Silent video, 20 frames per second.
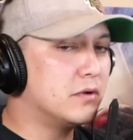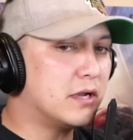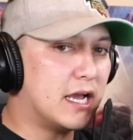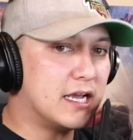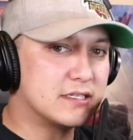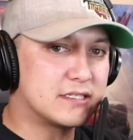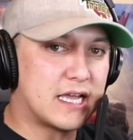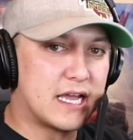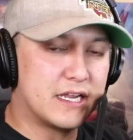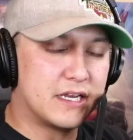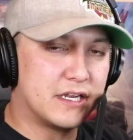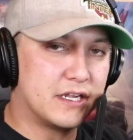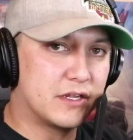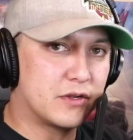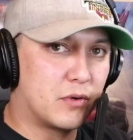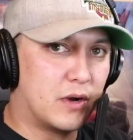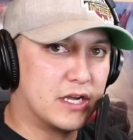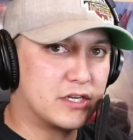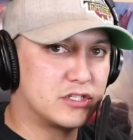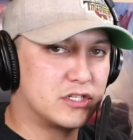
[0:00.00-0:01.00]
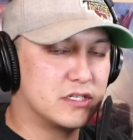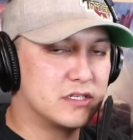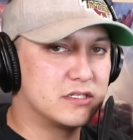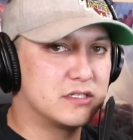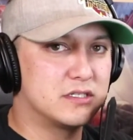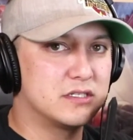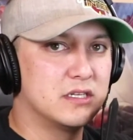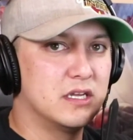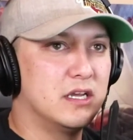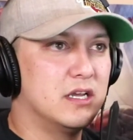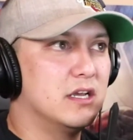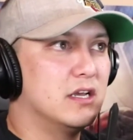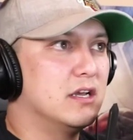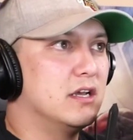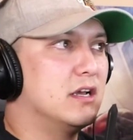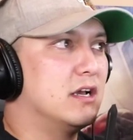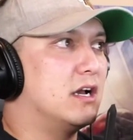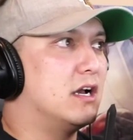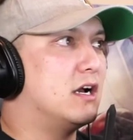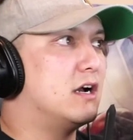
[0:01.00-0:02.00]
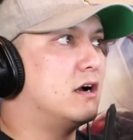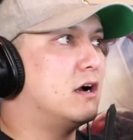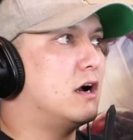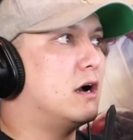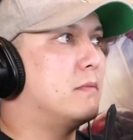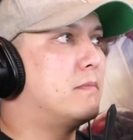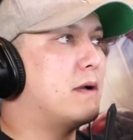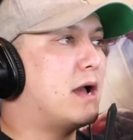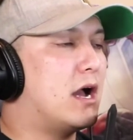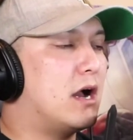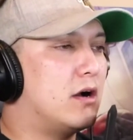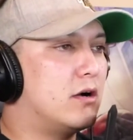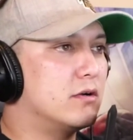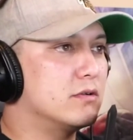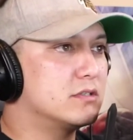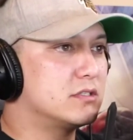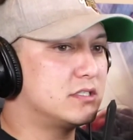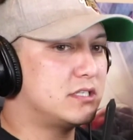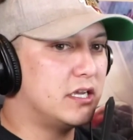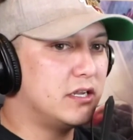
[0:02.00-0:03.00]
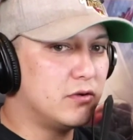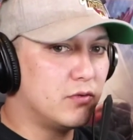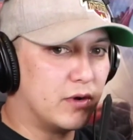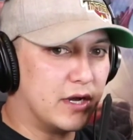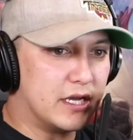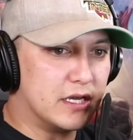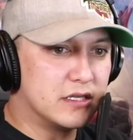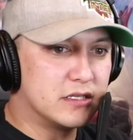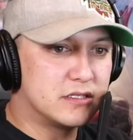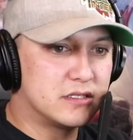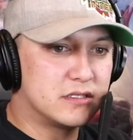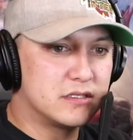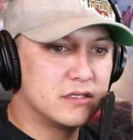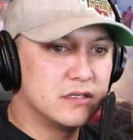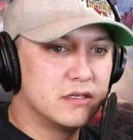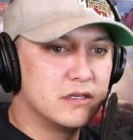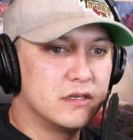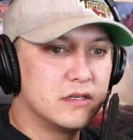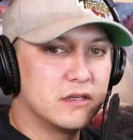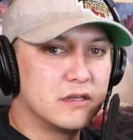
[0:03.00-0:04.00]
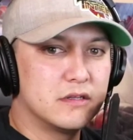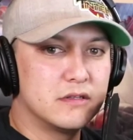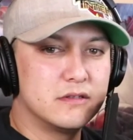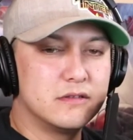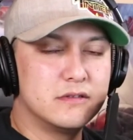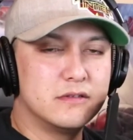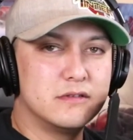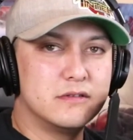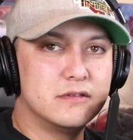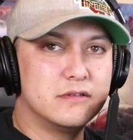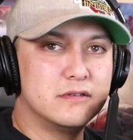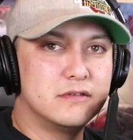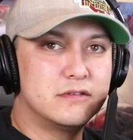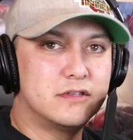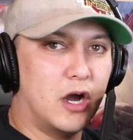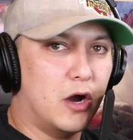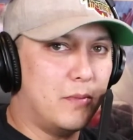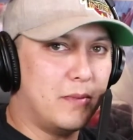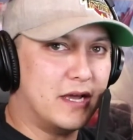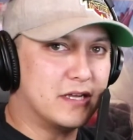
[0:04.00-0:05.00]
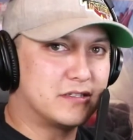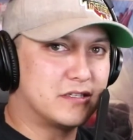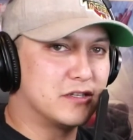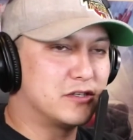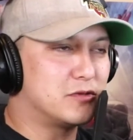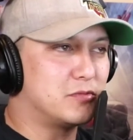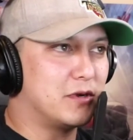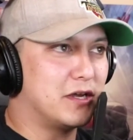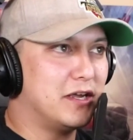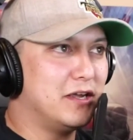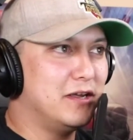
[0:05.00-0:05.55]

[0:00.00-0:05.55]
had any questions about Tint Wiz, don't message me